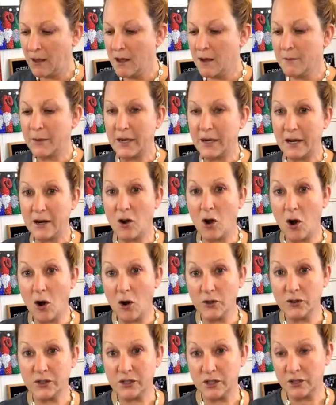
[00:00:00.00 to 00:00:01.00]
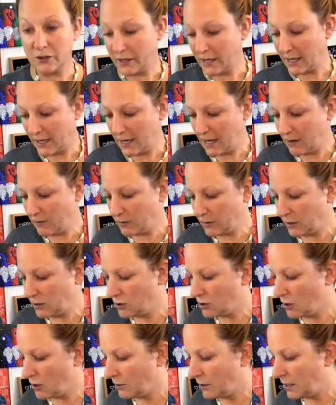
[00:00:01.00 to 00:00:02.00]
But I'd also, and I can't really
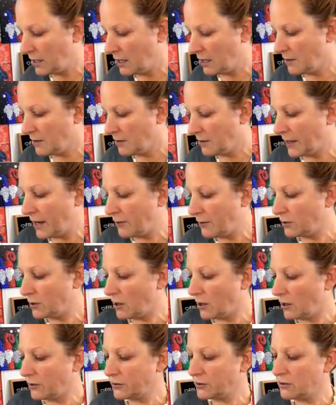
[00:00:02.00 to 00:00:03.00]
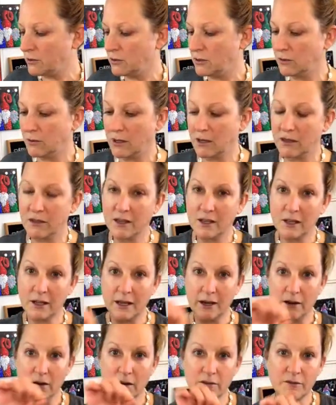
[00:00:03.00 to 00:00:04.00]
show it here, but I would also do a thin
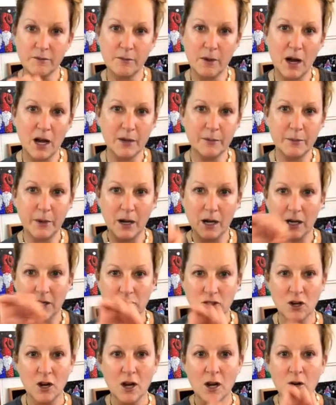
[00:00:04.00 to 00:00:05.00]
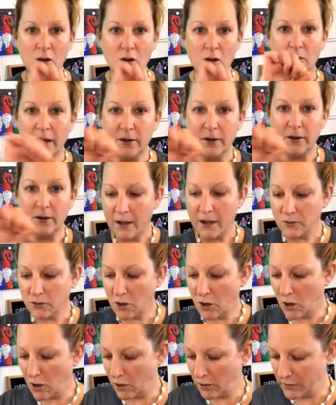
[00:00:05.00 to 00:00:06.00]
layer of Mod Podge right around
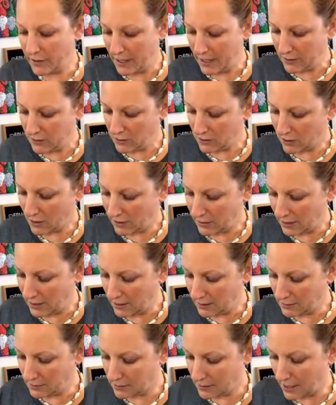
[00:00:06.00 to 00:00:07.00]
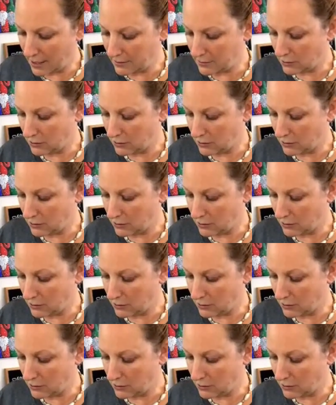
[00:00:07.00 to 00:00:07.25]
all the edges on the inside.